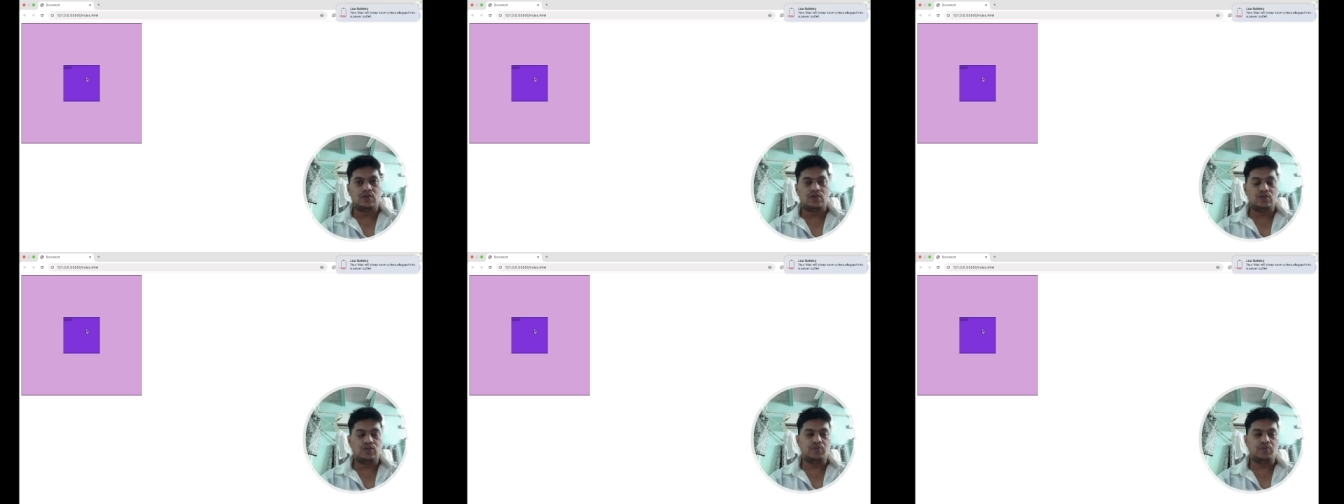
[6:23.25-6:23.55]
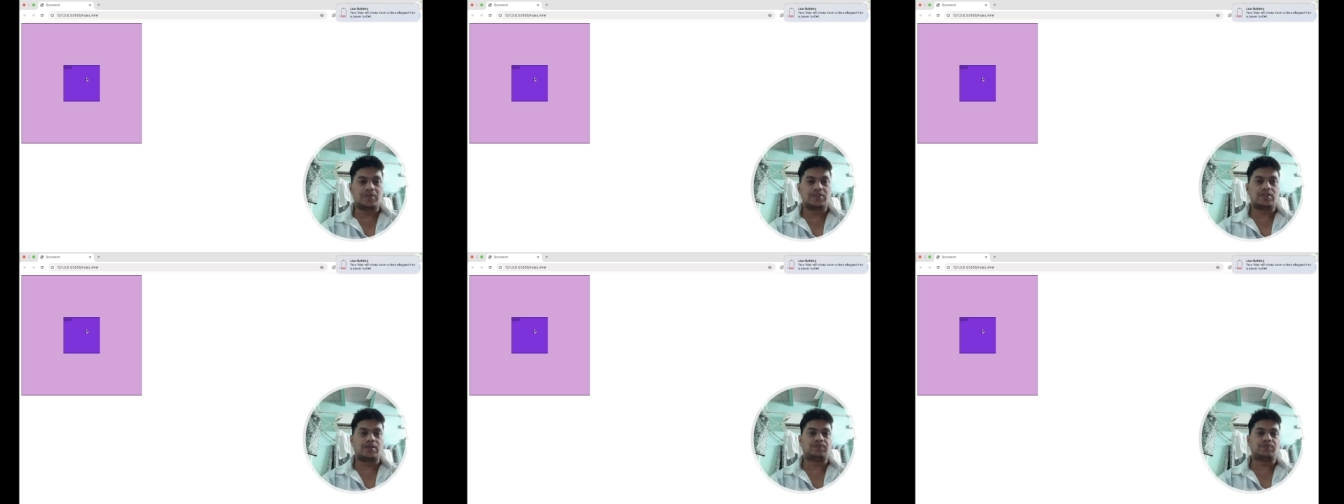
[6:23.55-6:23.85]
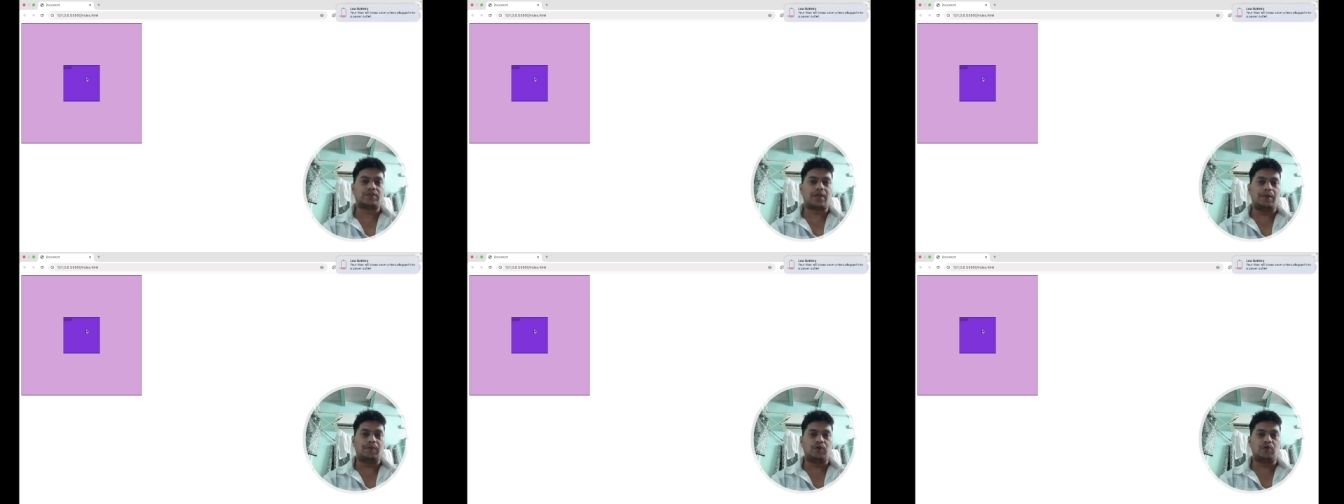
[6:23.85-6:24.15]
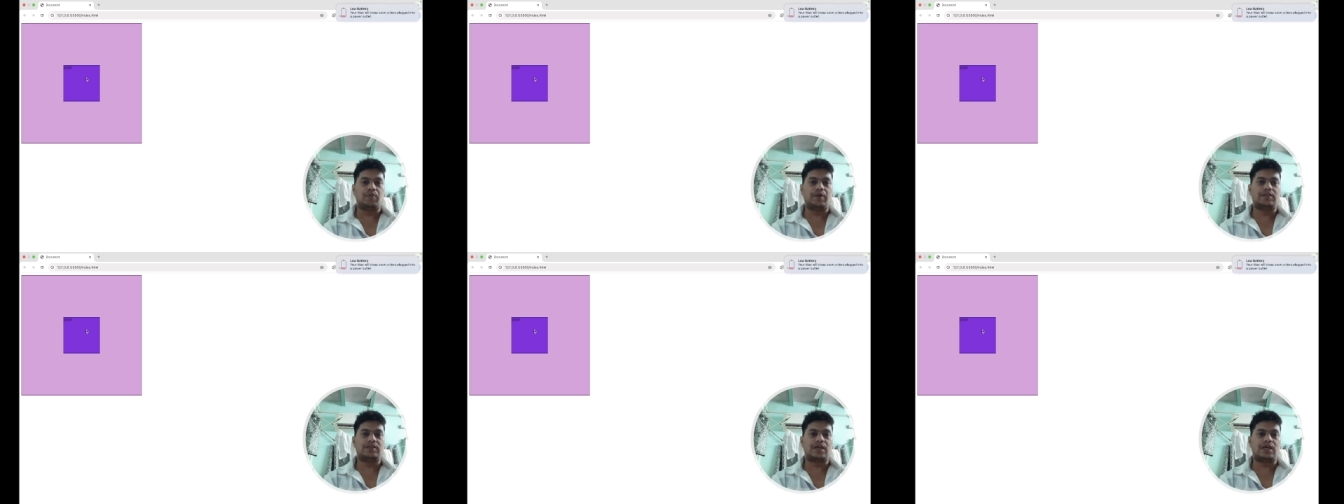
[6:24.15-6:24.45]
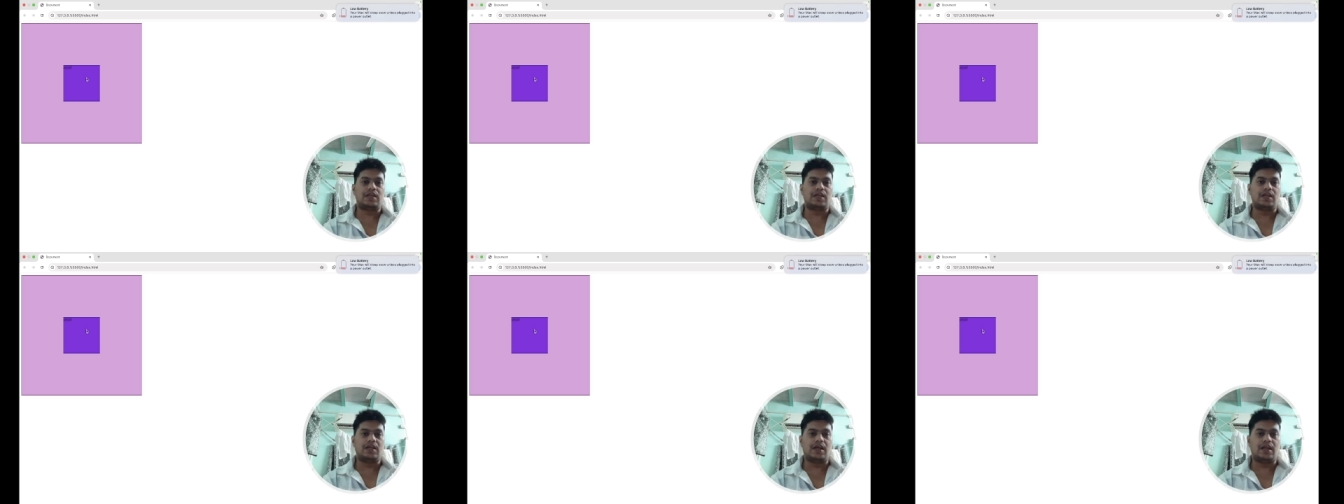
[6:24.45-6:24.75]
you must subscribe to my
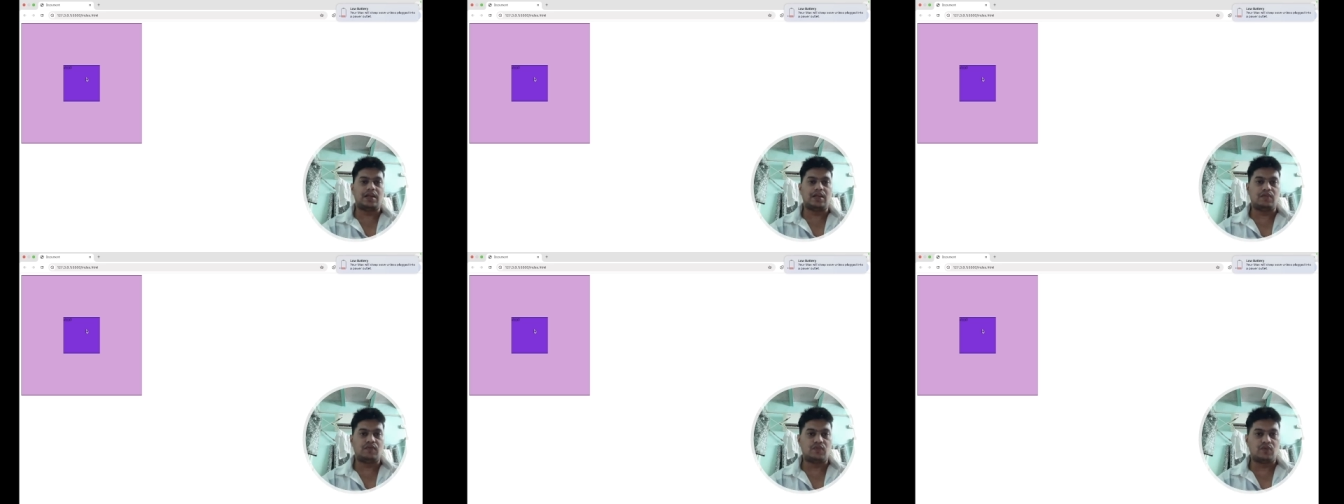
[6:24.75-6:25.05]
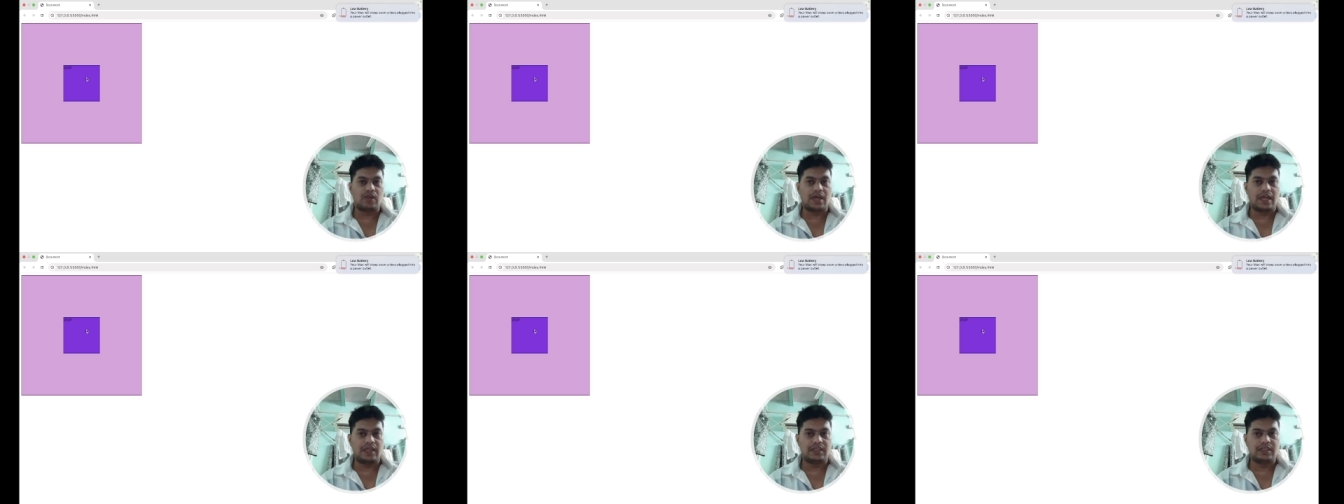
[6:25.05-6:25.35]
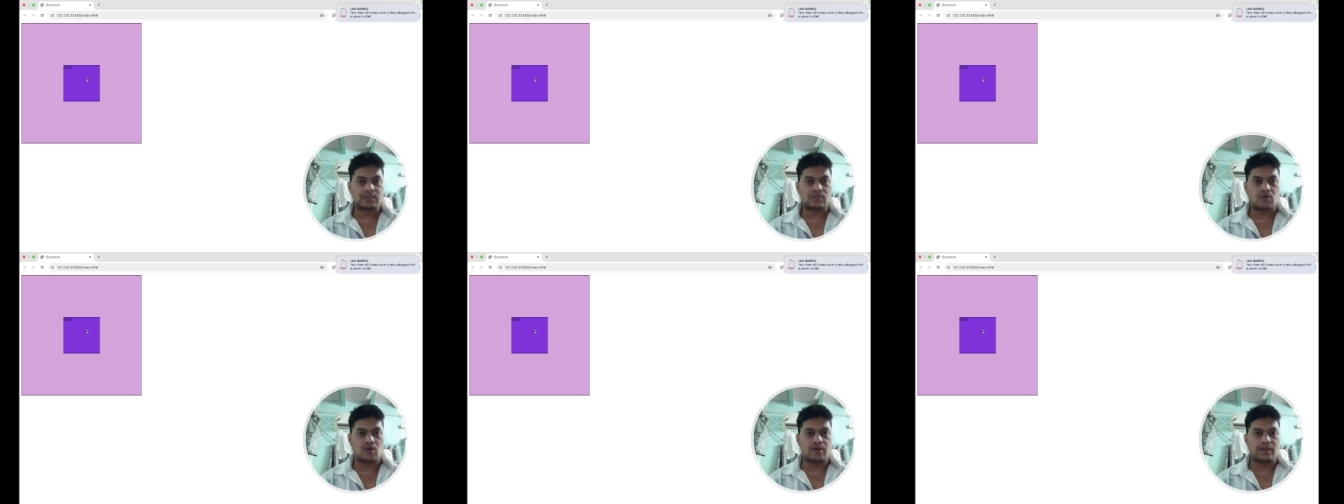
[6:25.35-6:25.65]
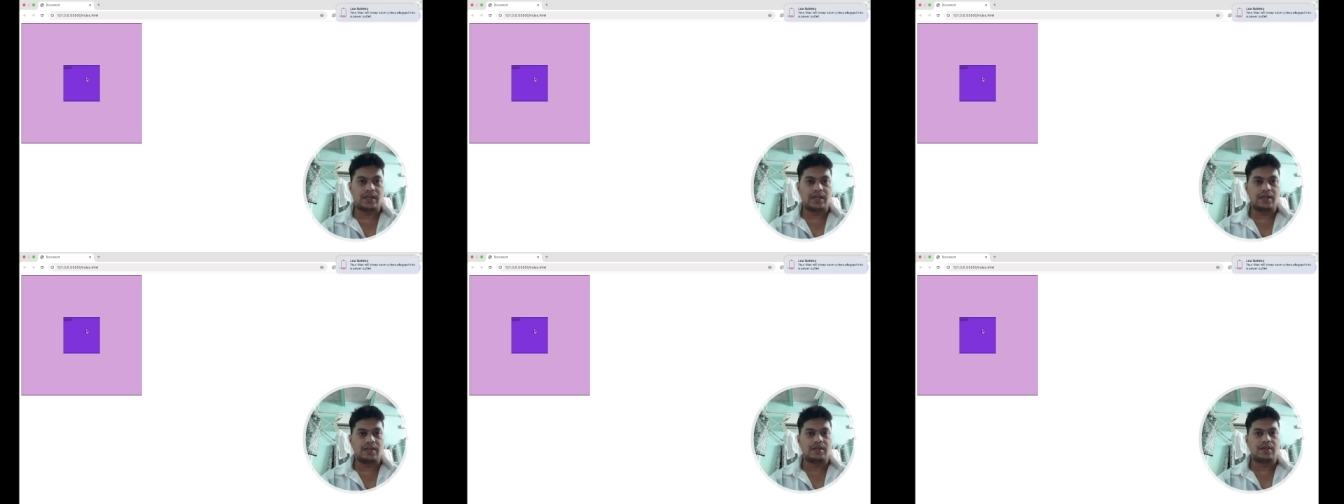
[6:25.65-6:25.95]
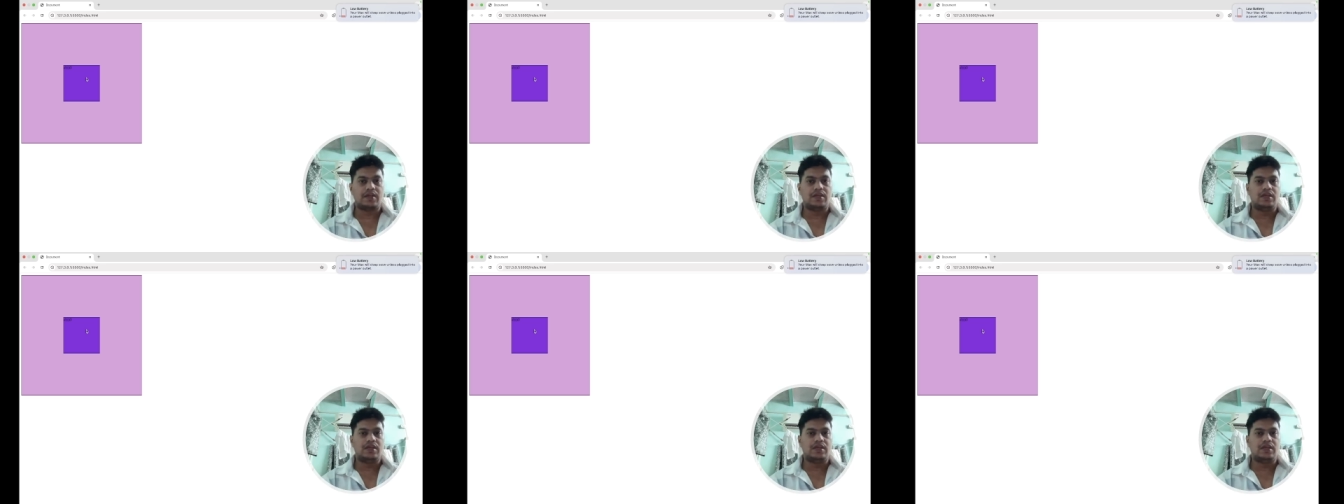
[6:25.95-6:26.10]
channel, and if you like this content,